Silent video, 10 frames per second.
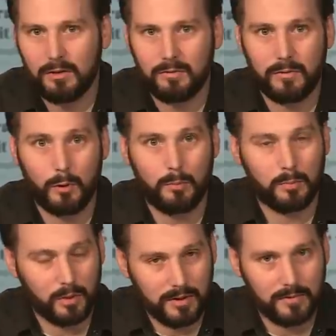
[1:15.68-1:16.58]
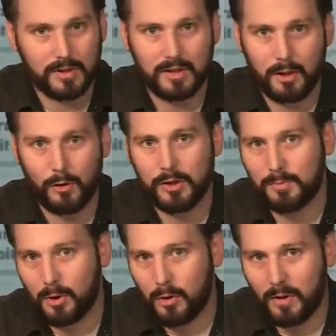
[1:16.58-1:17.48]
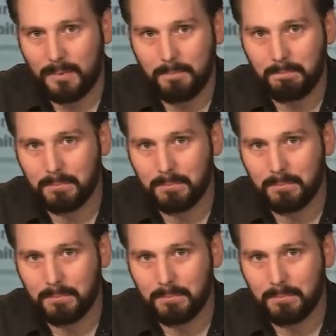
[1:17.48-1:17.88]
reviewed previously on this program.